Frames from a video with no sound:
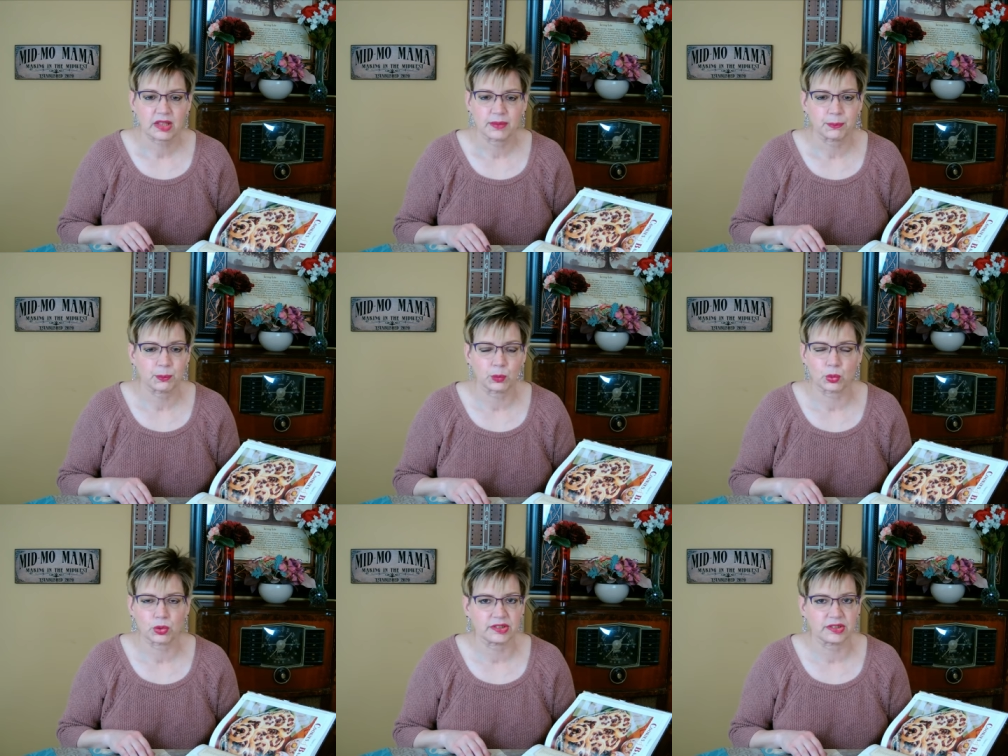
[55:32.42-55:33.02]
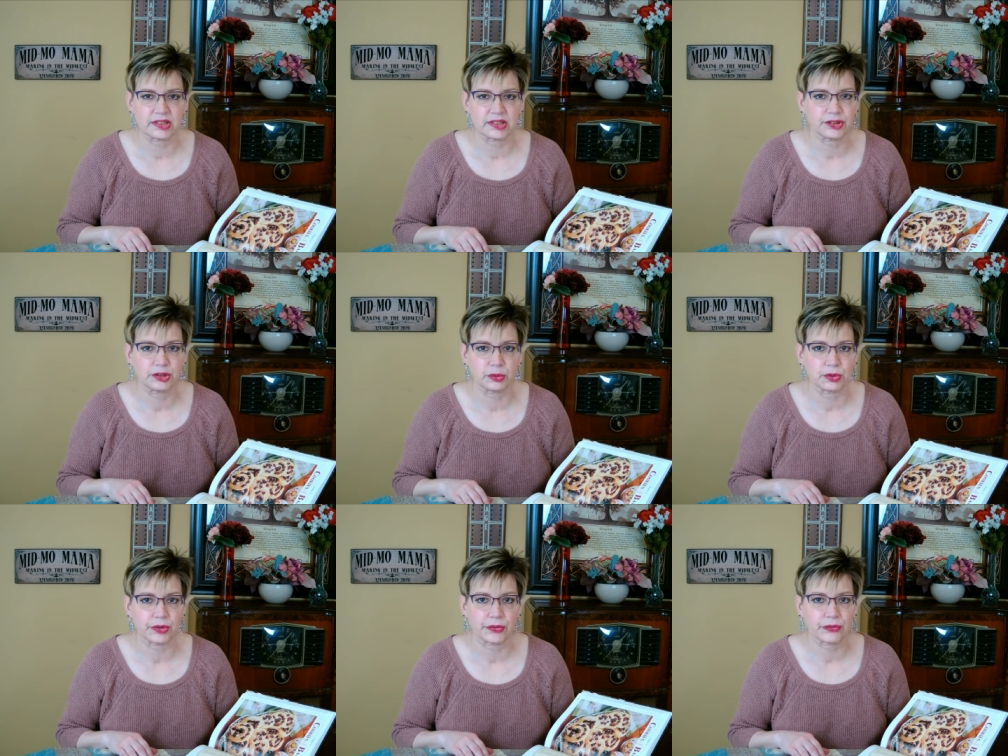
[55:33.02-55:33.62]
more than
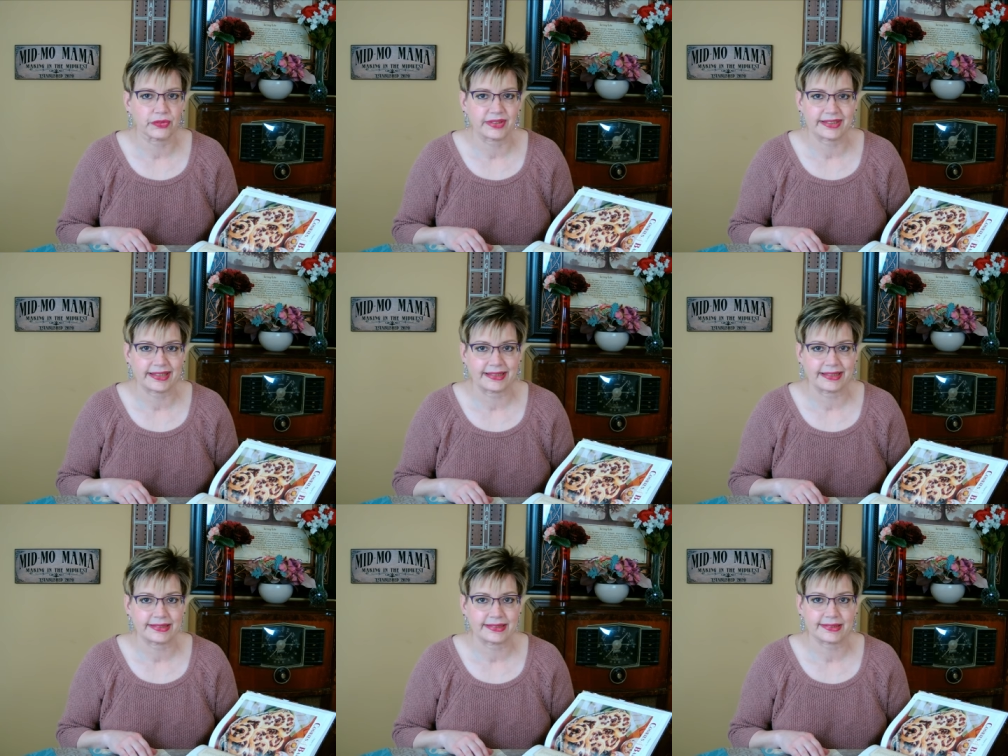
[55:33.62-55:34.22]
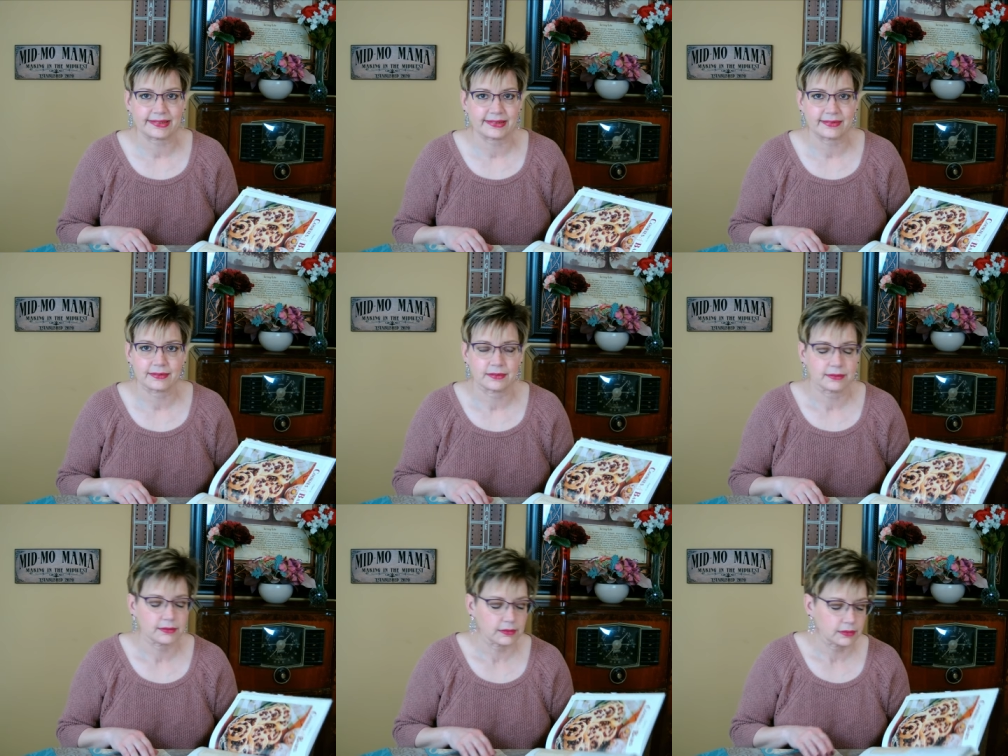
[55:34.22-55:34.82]
two or three days
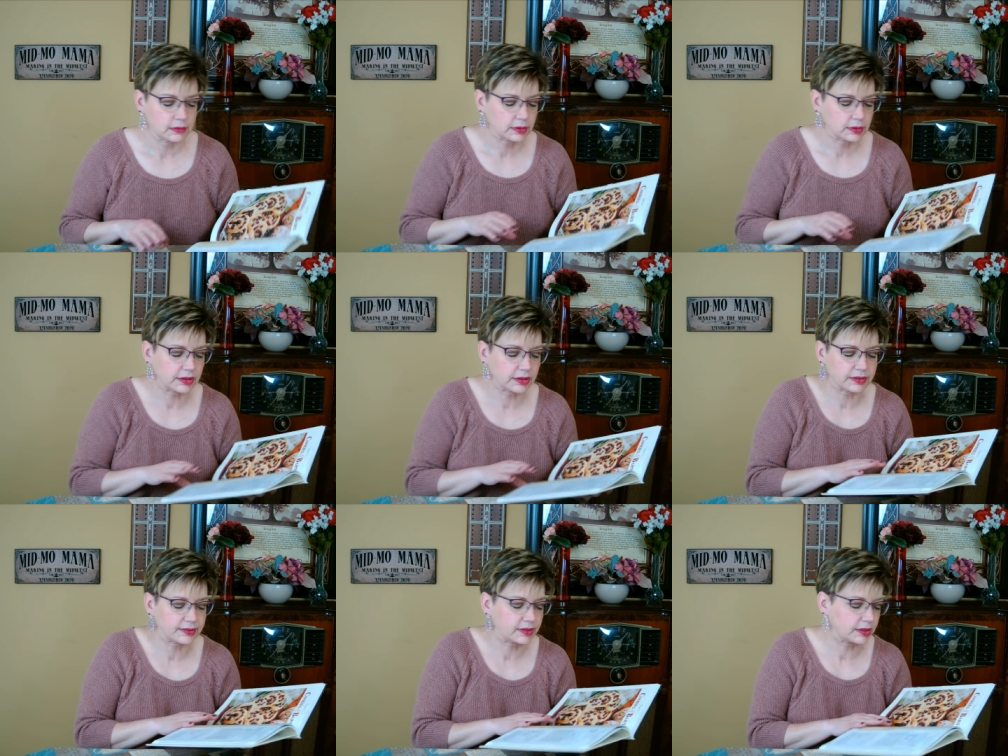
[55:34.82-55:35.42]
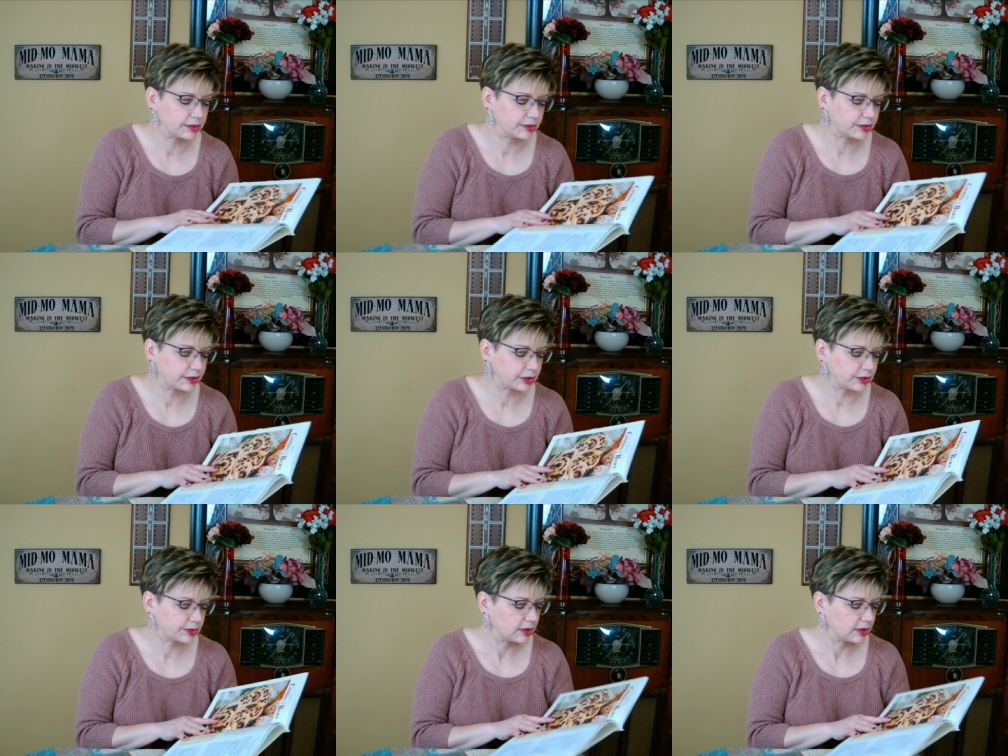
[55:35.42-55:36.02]
because they're
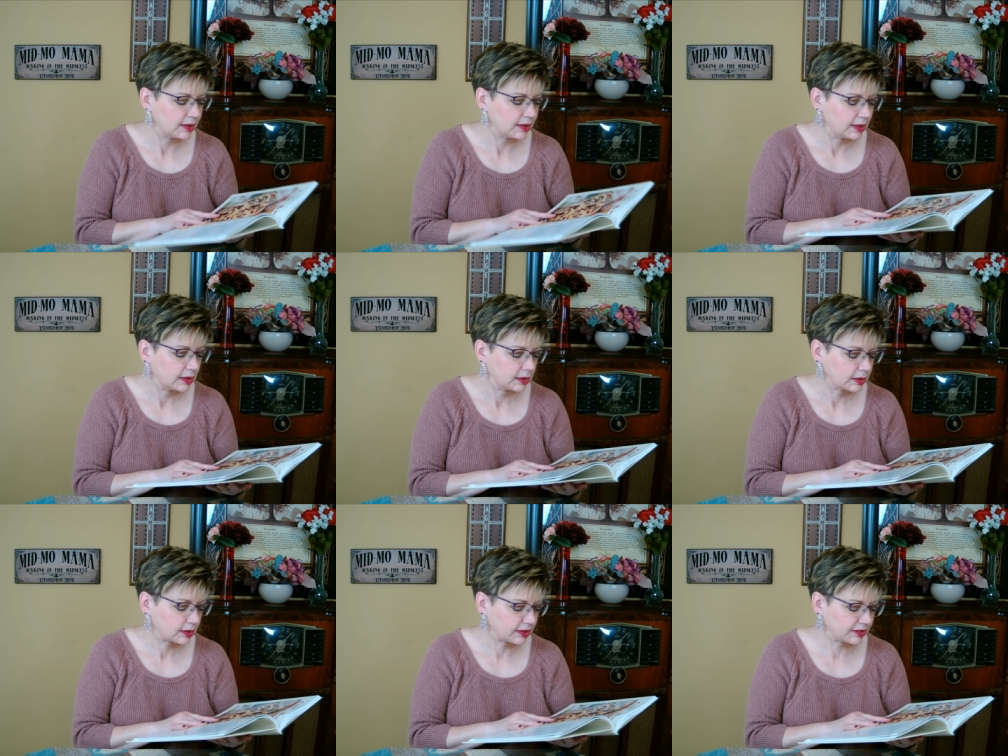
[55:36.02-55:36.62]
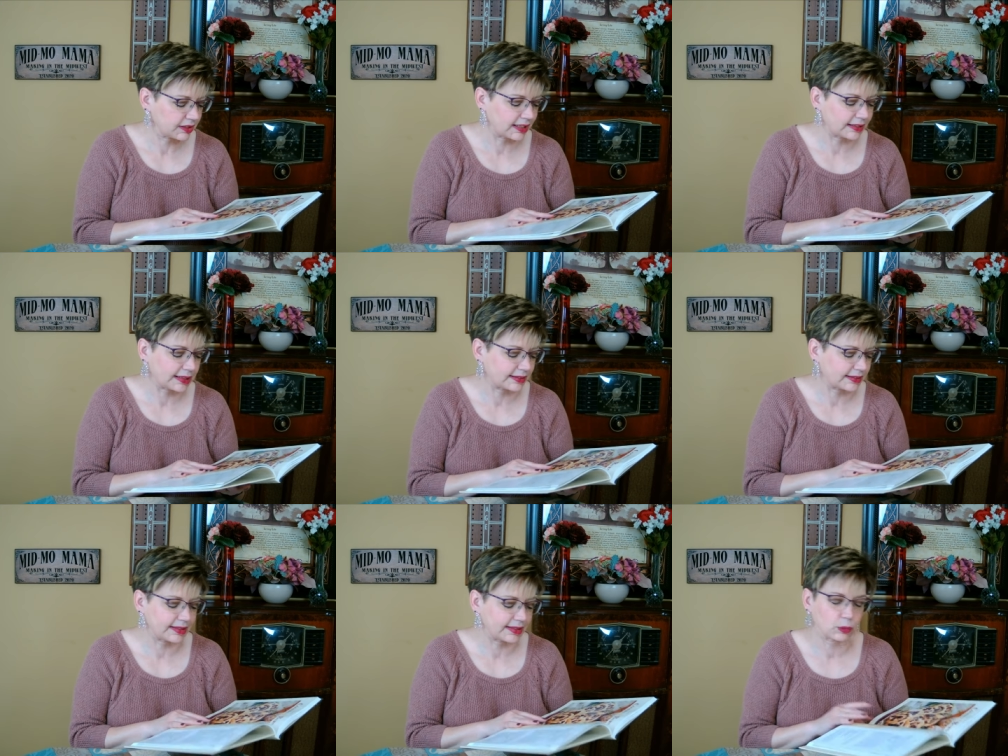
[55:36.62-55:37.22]
just because like I
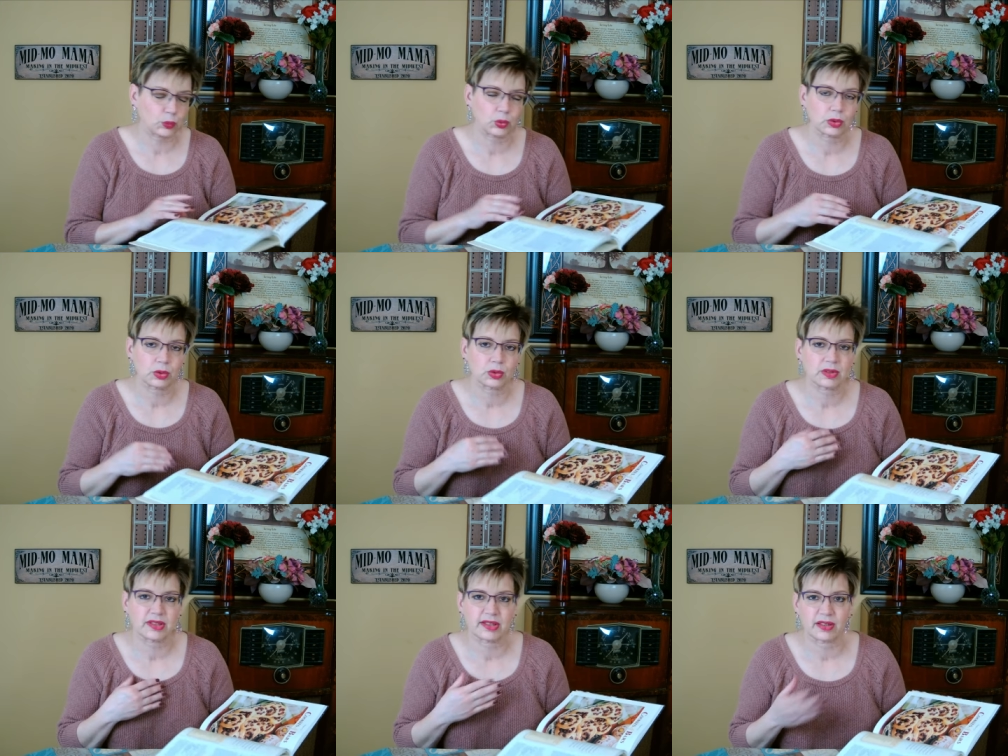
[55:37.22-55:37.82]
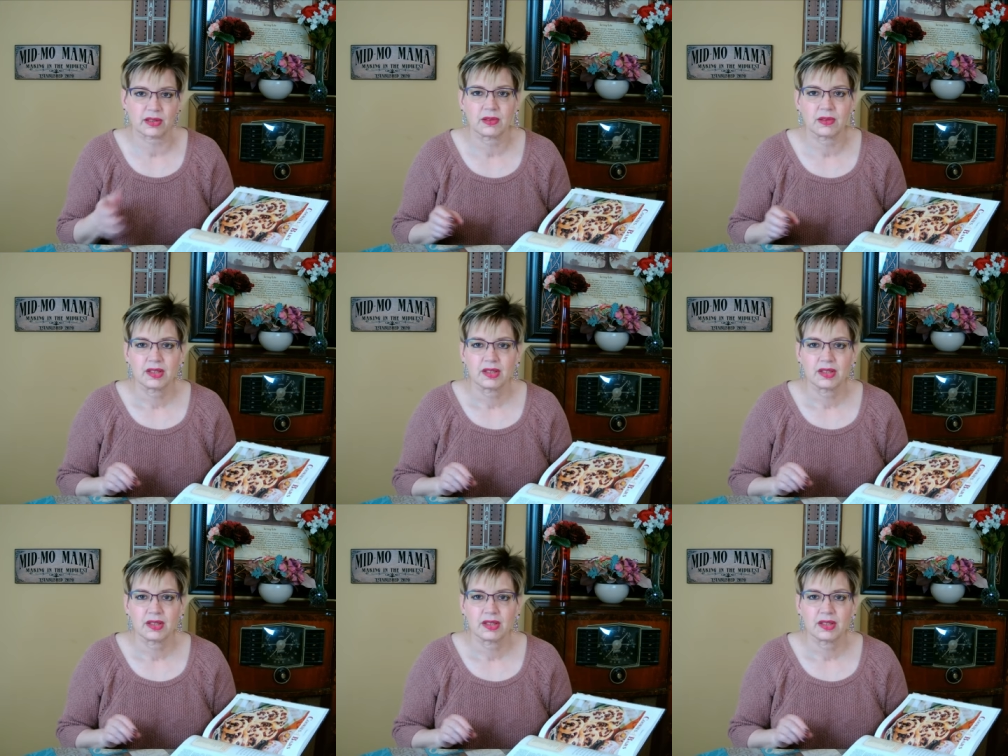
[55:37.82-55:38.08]
said you know